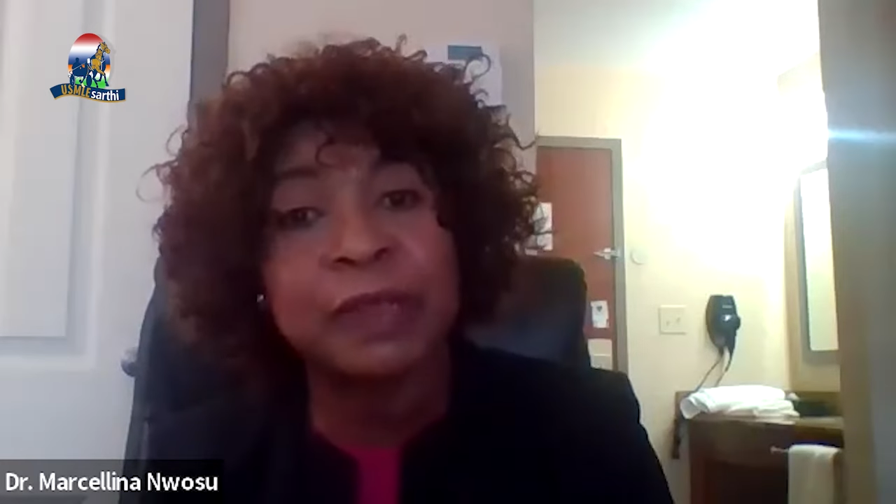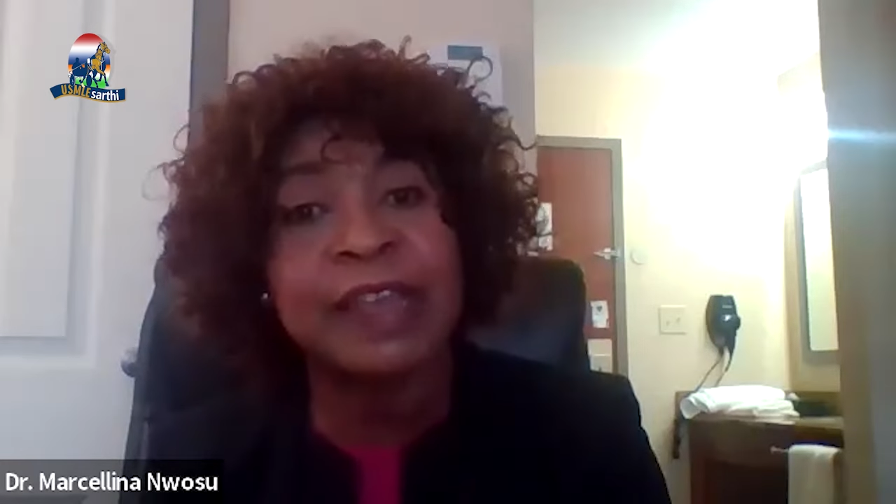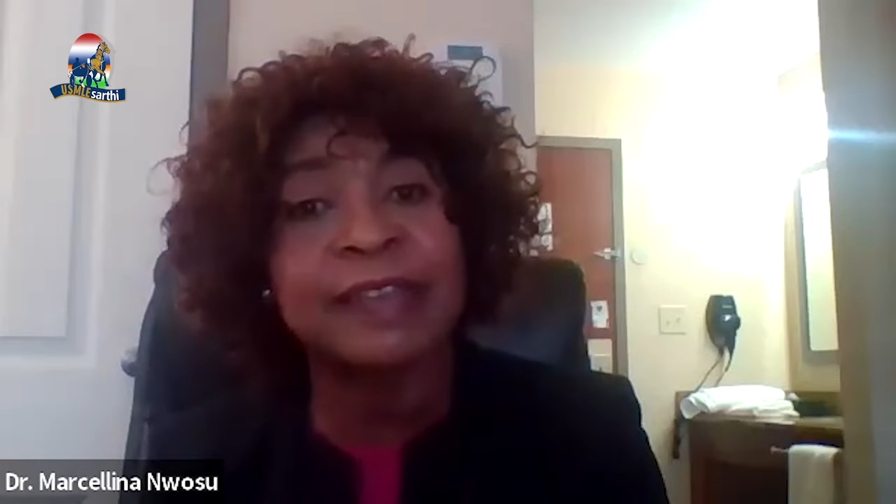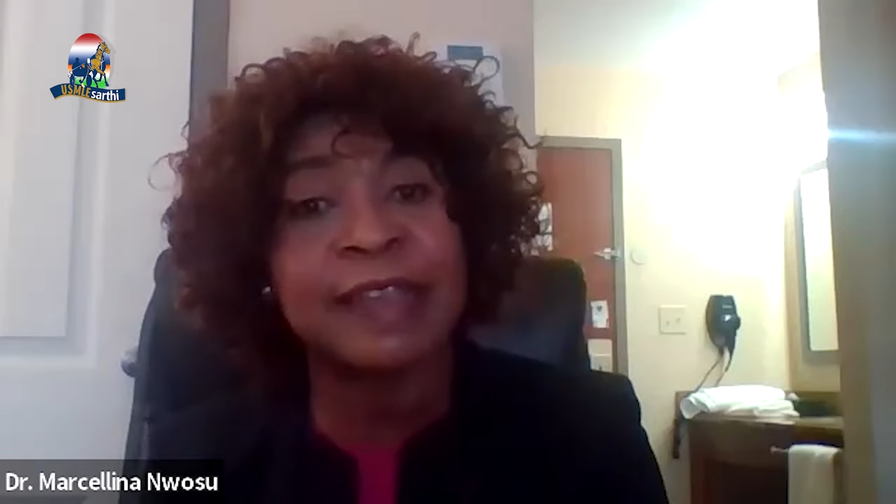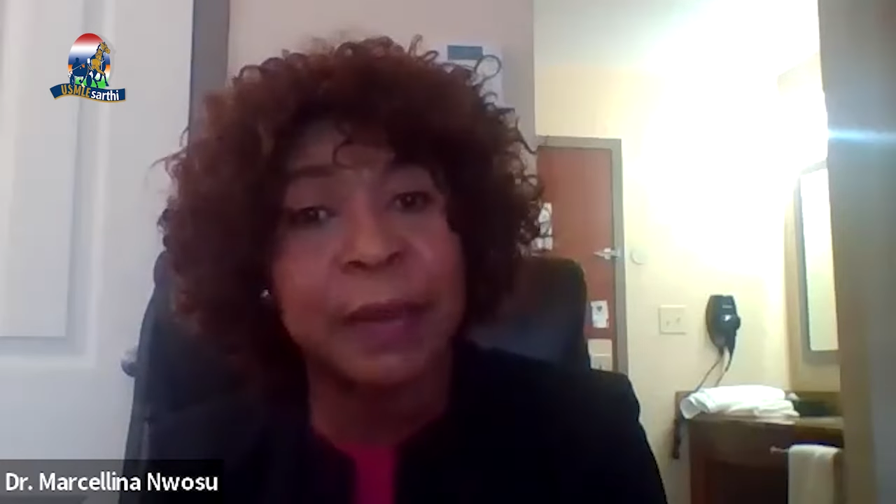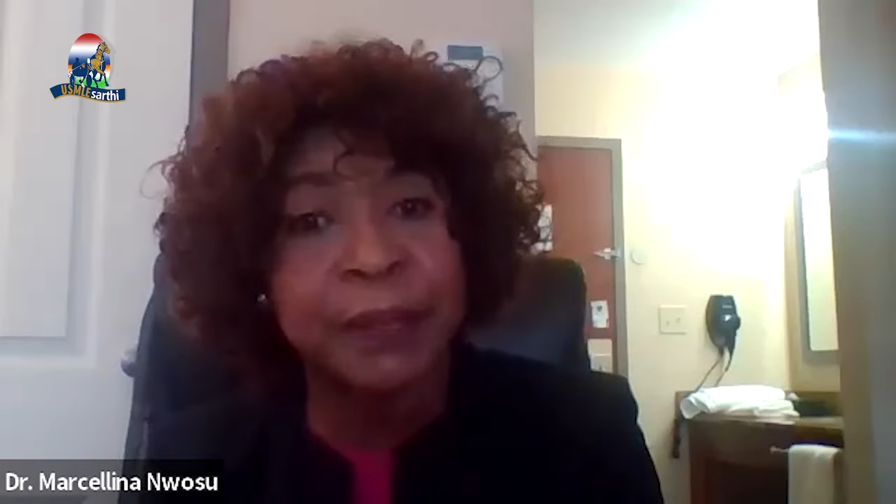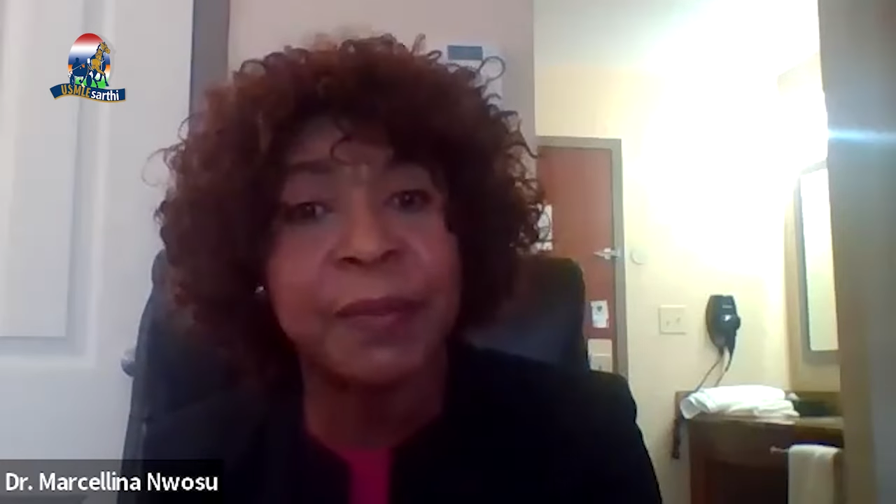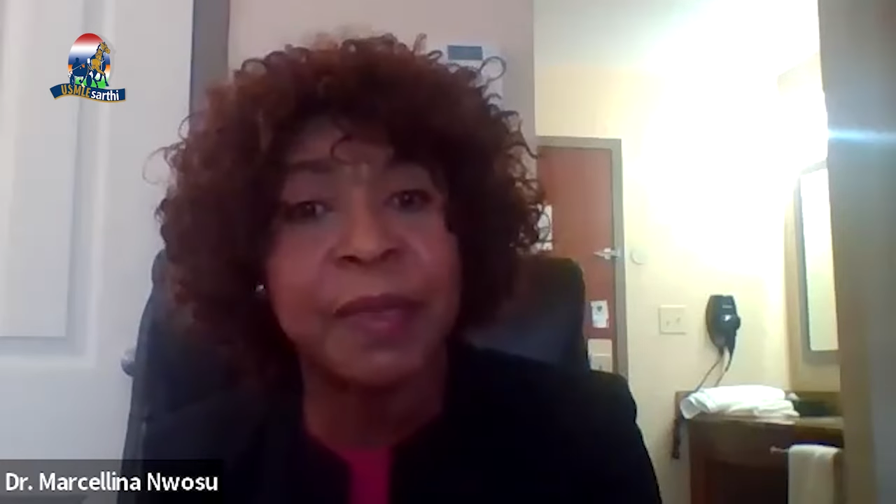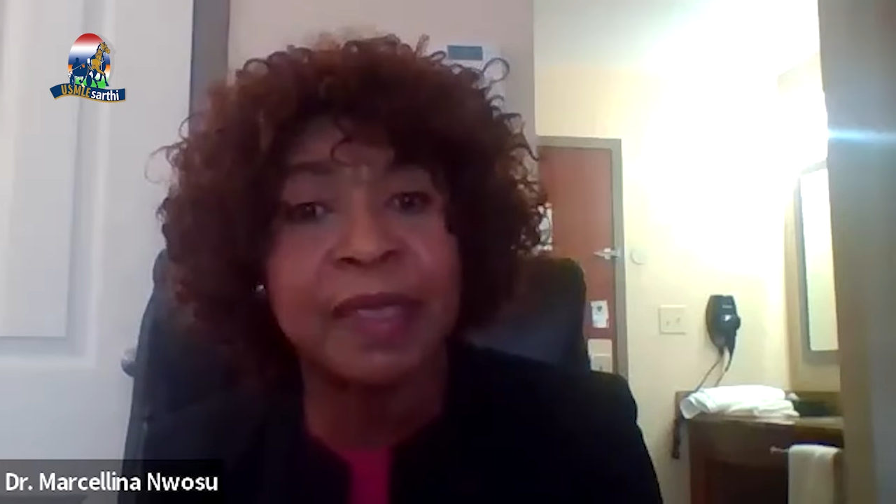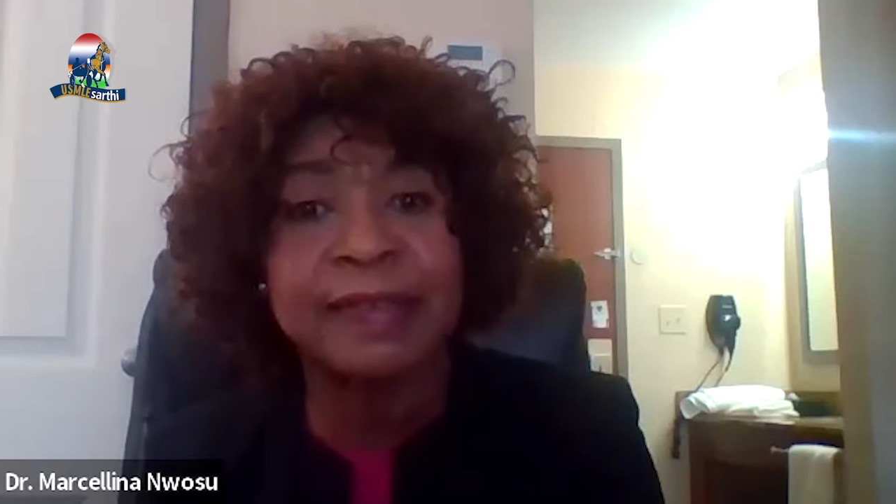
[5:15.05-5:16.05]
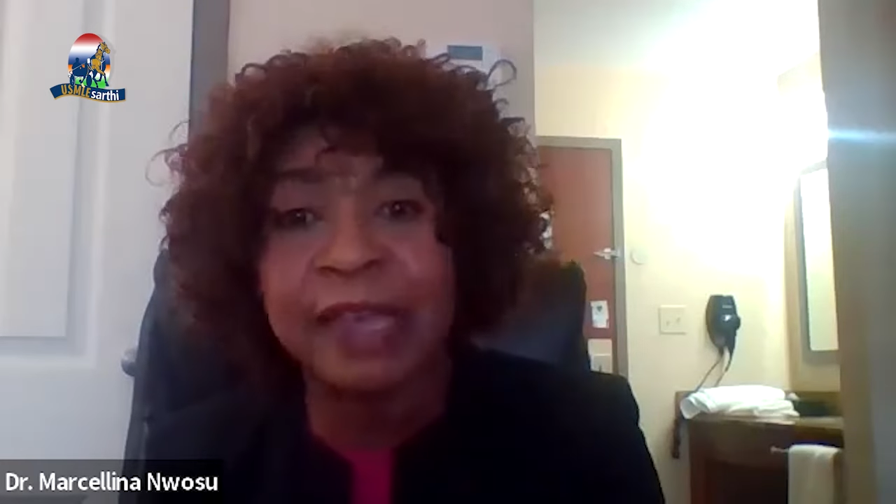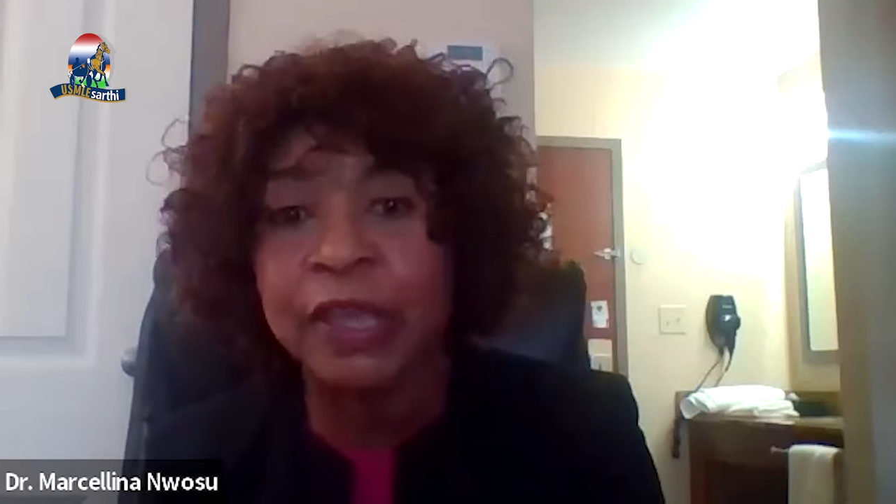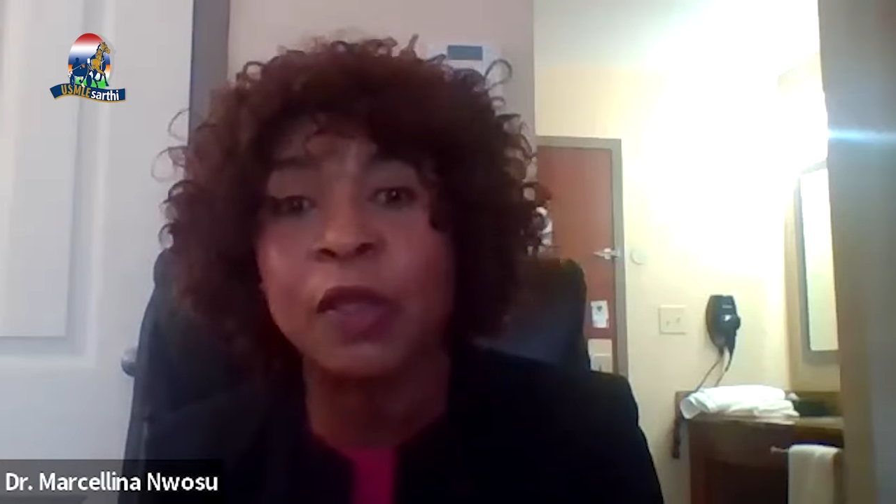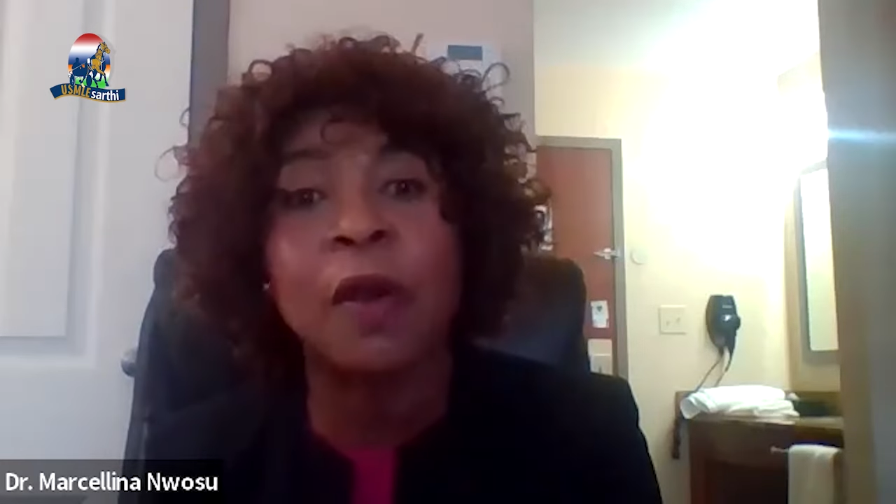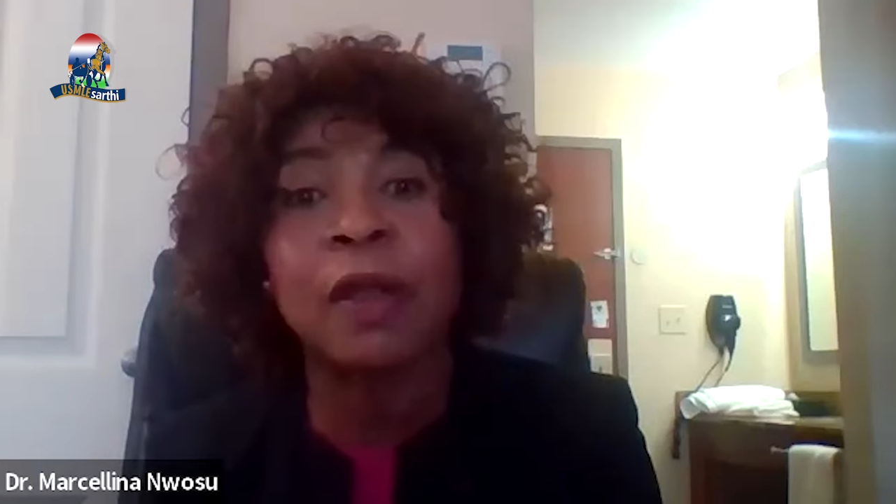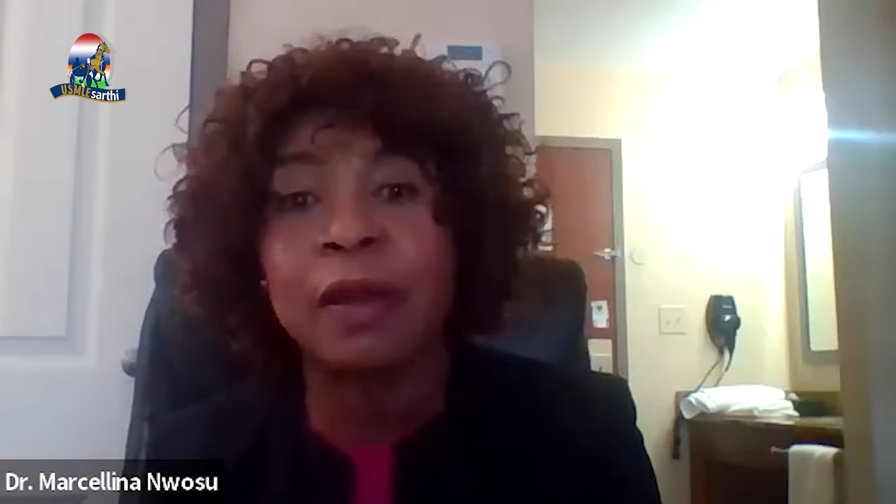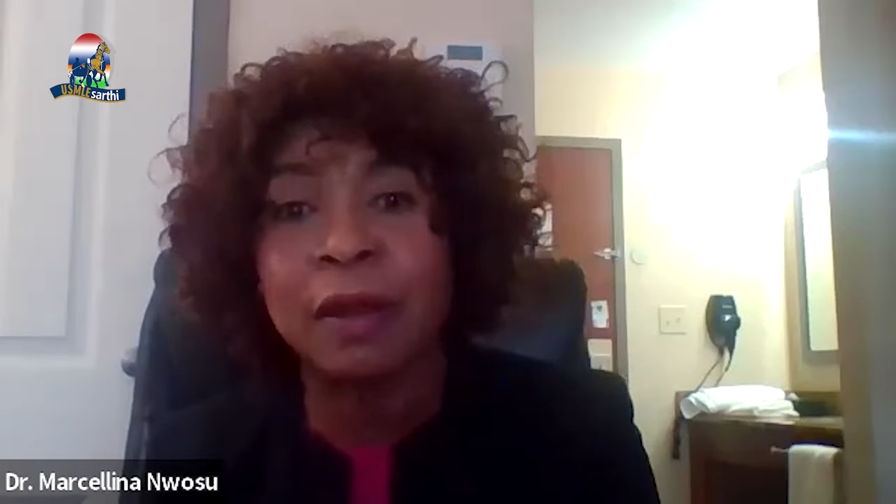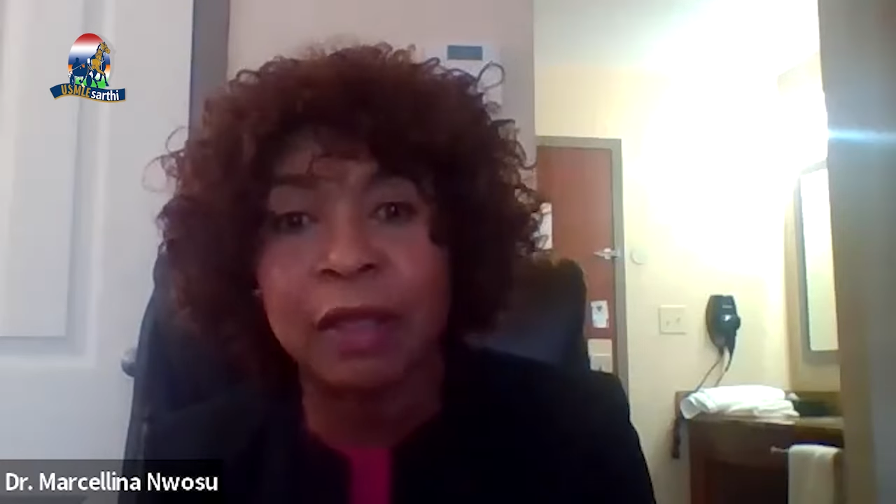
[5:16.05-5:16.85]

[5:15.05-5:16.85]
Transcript: which has helped me secure